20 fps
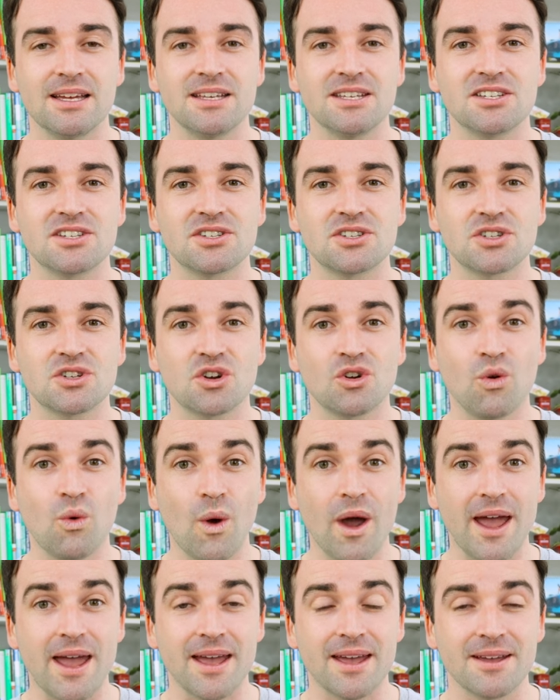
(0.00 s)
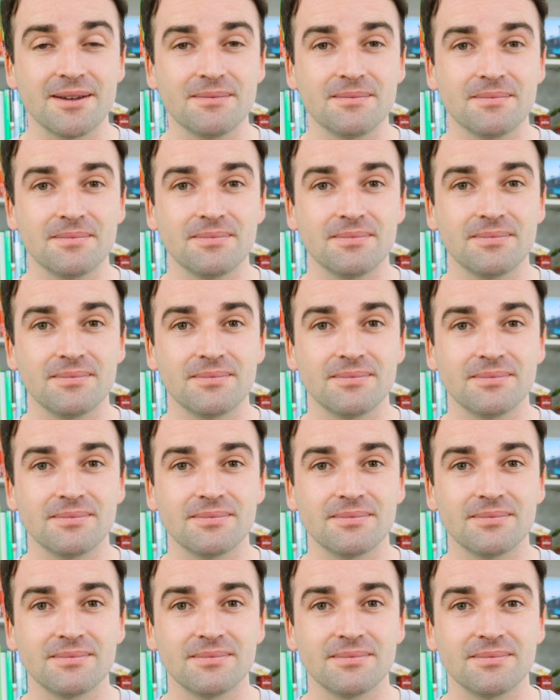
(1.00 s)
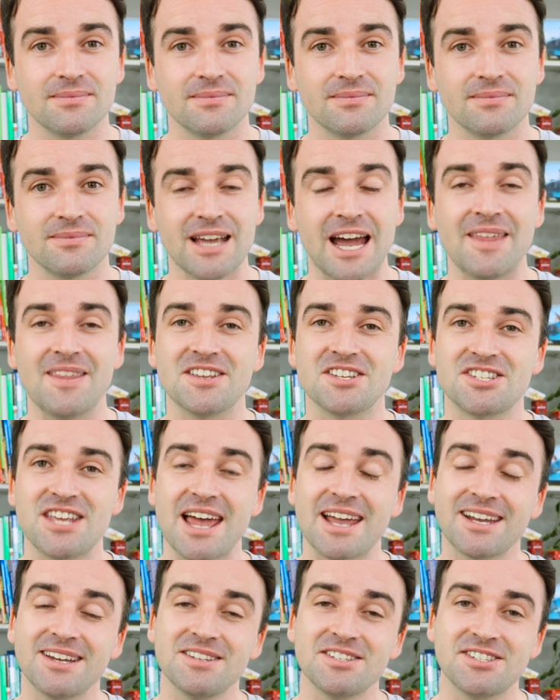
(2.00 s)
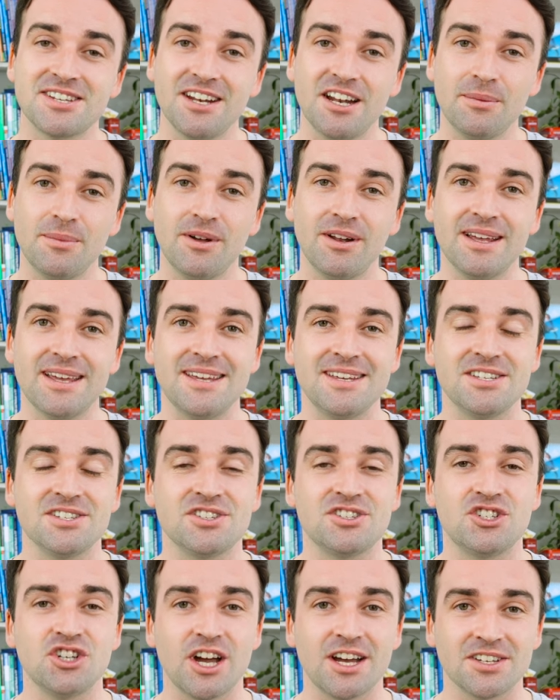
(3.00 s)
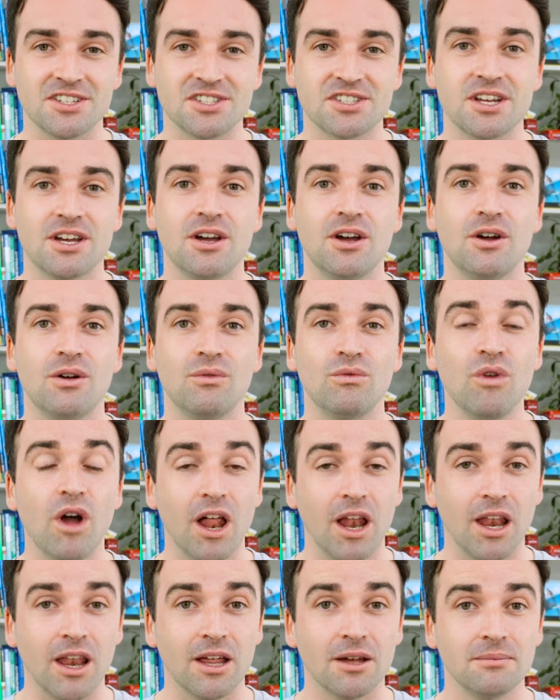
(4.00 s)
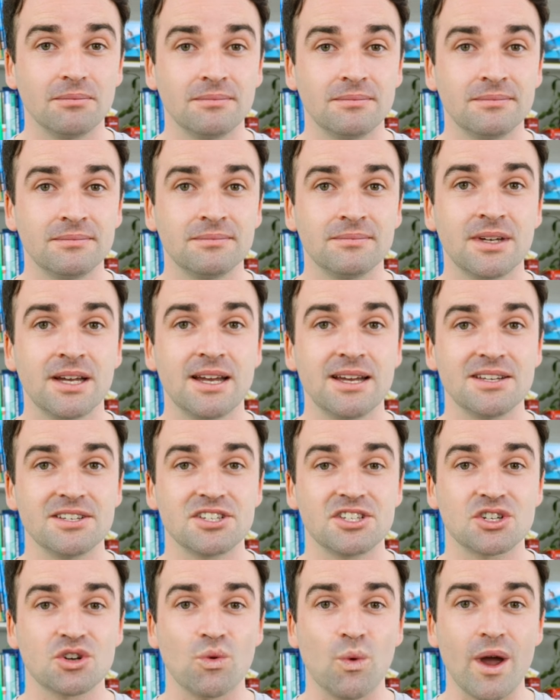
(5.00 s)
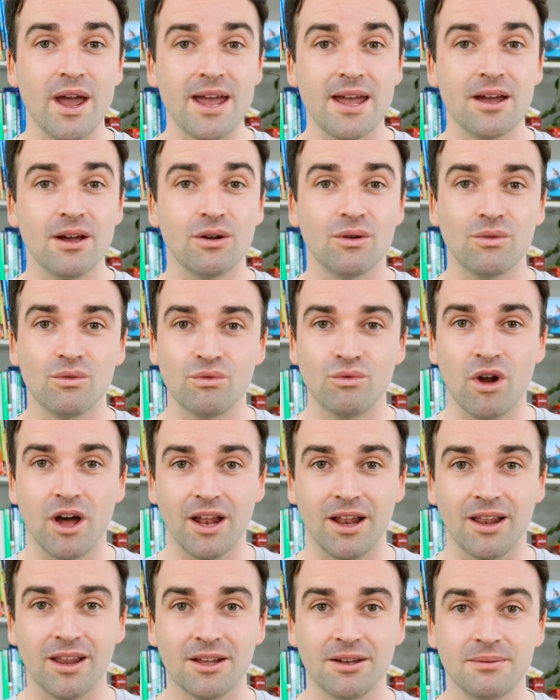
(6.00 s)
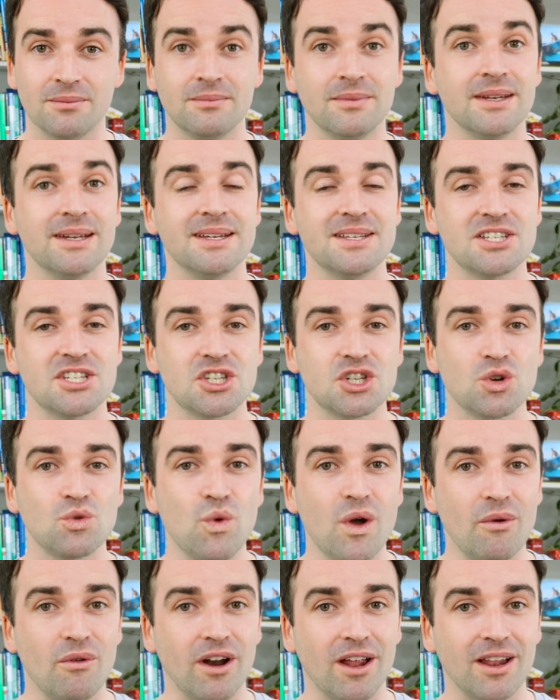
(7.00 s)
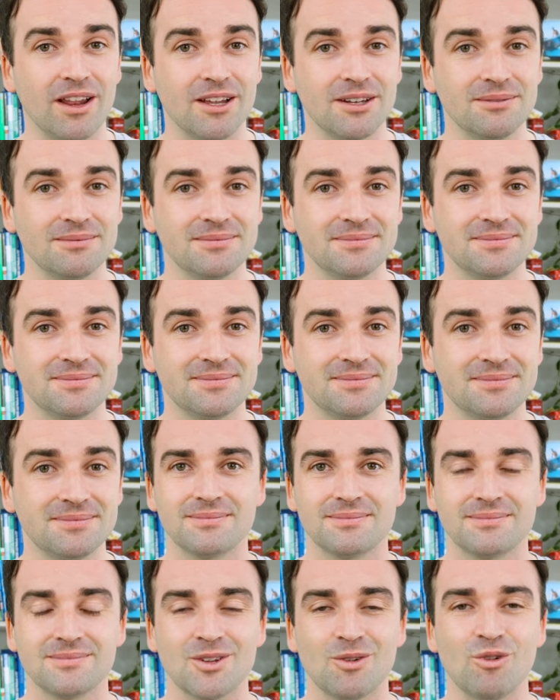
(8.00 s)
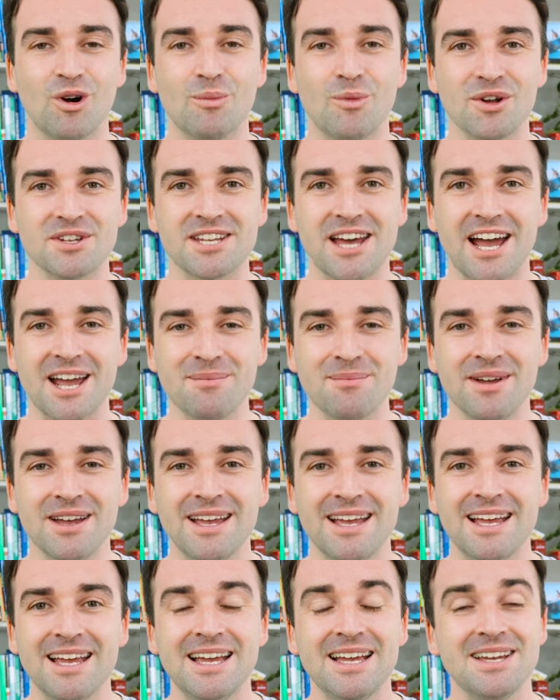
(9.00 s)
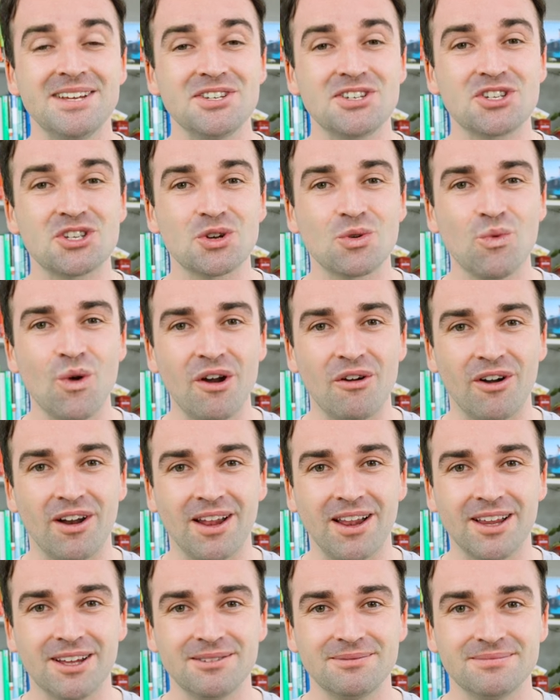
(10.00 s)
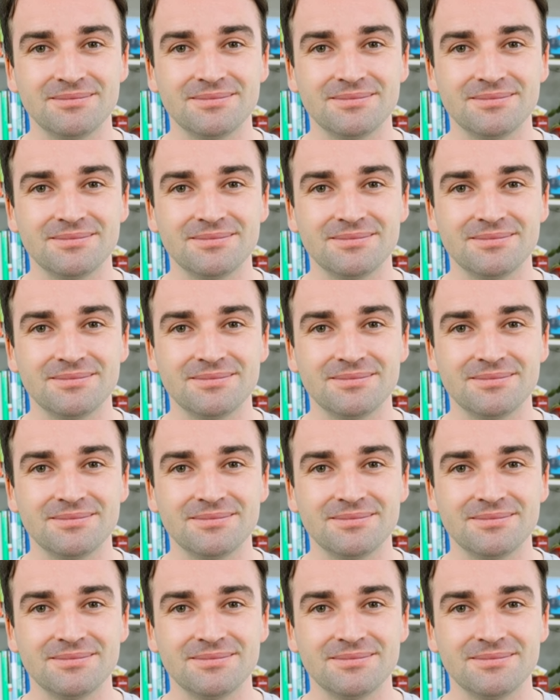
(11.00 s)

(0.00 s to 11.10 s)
Sque. And the second syllable is just roll. Squirrel. Squirrel. One more time. Squirrel.